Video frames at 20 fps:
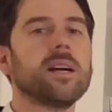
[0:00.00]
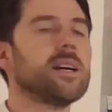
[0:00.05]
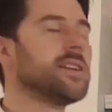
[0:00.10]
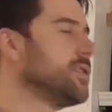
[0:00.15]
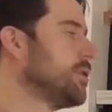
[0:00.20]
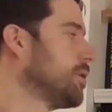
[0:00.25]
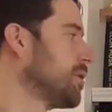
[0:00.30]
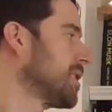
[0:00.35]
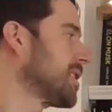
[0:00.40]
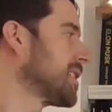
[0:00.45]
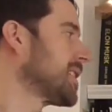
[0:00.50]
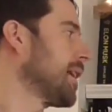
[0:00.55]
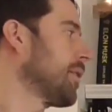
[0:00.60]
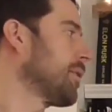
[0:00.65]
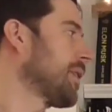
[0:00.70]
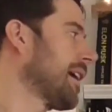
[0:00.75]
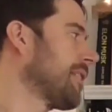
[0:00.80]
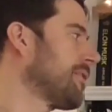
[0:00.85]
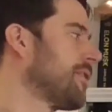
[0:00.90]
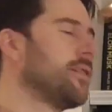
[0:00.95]
you could sell
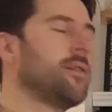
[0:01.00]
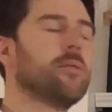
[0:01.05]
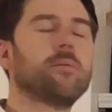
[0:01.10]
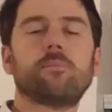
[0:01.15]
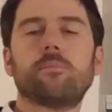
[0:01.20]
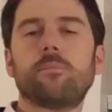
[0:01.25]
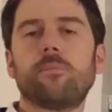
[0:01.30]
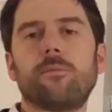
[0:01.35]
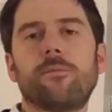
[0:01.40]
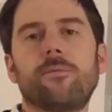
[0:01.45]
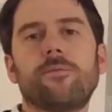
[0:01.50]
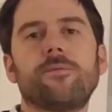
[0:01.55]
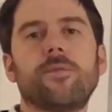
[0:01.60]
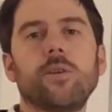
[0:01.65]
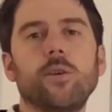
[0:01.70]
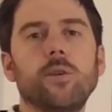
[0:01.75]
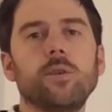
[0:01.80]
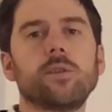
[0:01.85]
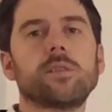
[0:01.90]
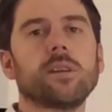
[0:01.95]
that for
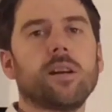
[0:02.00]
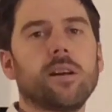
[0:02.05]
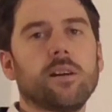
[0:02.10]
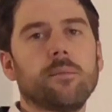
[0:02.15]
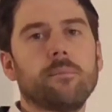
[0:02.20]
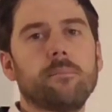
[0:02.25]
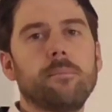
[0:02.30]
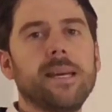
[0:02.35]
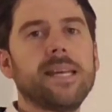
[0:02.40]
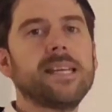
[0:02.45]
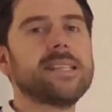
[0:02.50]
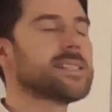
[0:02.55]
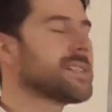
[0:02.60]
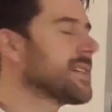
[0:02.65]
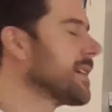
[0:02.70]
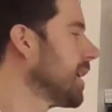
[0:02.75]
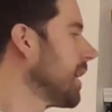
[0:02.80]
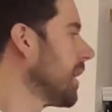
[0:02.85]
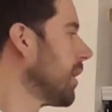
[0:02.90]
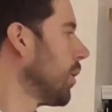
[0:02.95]
food, like meat,
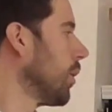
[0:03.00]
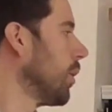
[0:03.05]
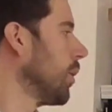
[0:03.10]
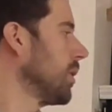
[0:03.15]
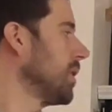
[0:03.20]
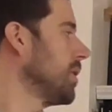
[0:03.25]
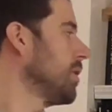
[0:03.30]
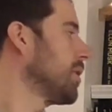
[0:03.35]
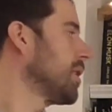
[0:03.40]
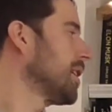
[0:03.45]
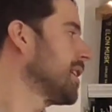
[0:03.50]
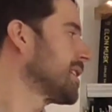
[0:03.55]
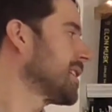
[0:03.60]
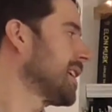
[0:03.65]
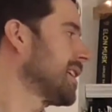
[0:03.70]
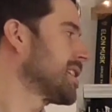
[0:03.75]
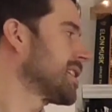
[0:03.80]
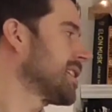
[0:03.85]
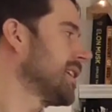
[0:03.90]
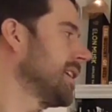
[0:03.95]
or you can
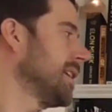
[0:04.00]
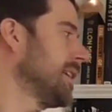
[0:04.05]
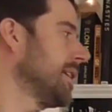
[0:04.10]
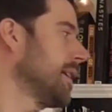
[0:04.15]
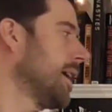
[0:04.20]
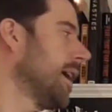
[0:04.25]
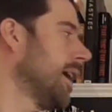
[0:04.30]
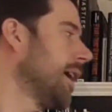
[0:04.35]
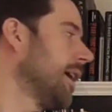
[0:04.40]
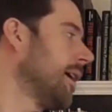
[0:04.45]
essentially